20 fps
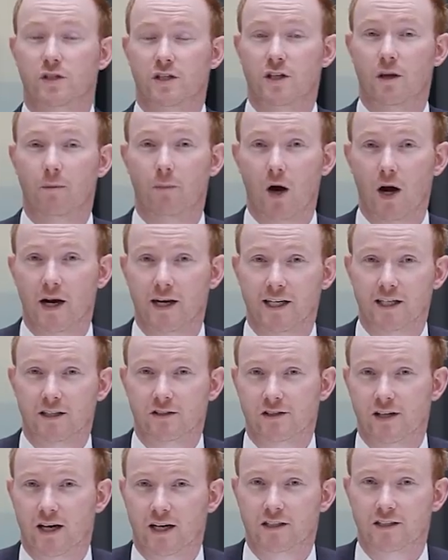in the mining
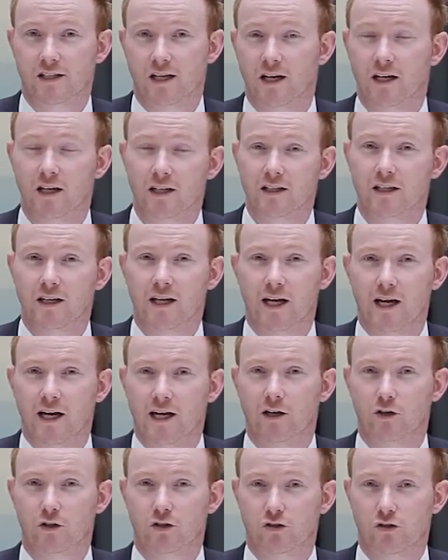sector
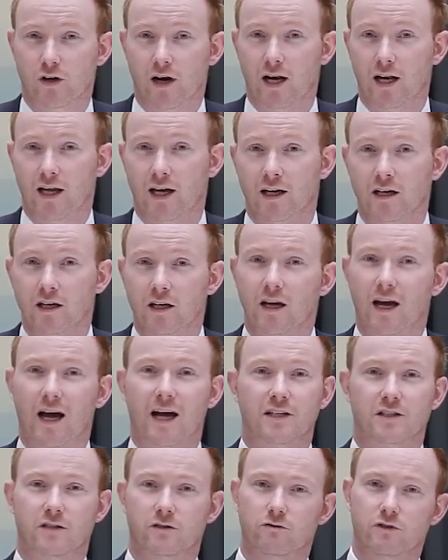in Australia
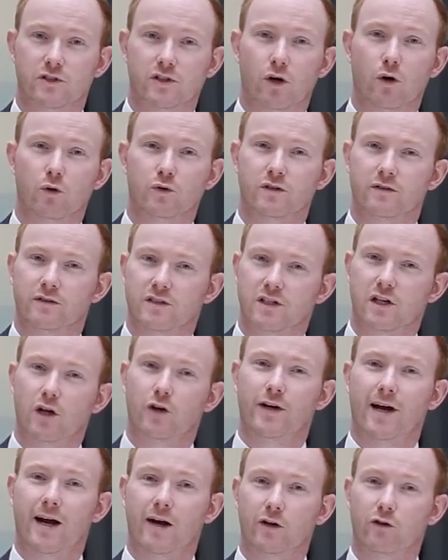as a result of the
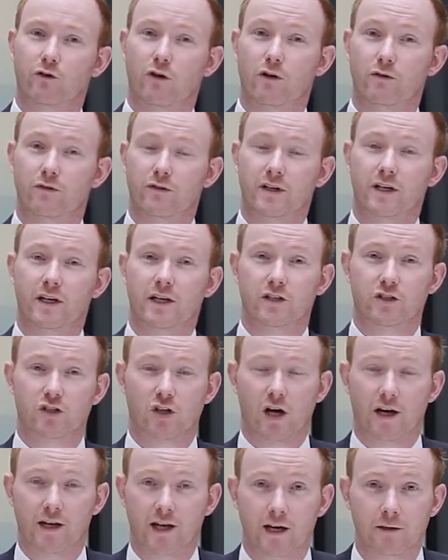slowdown in growth in, in
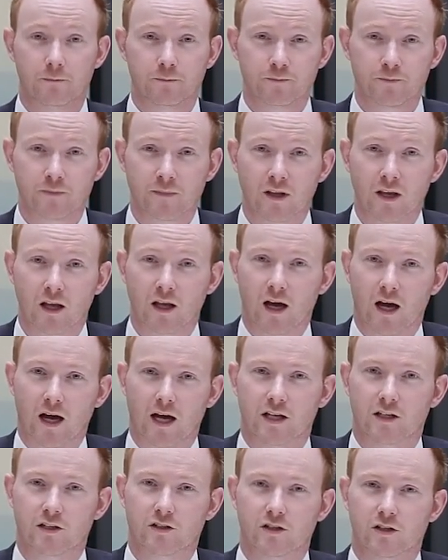China.
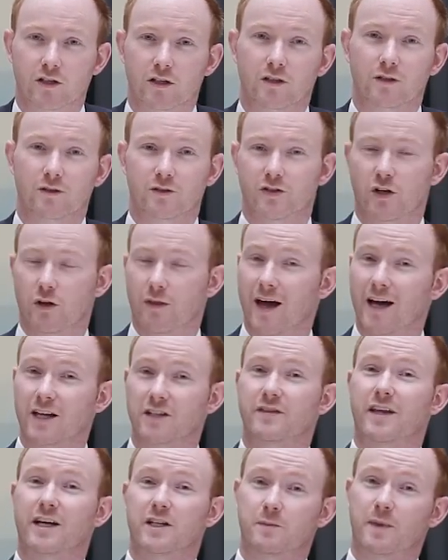And so
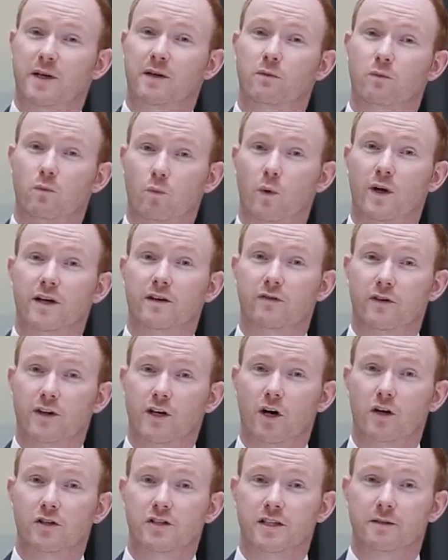that, that's been weak for the
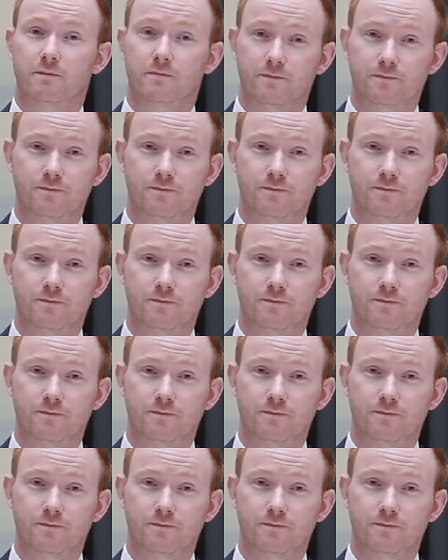Aussie.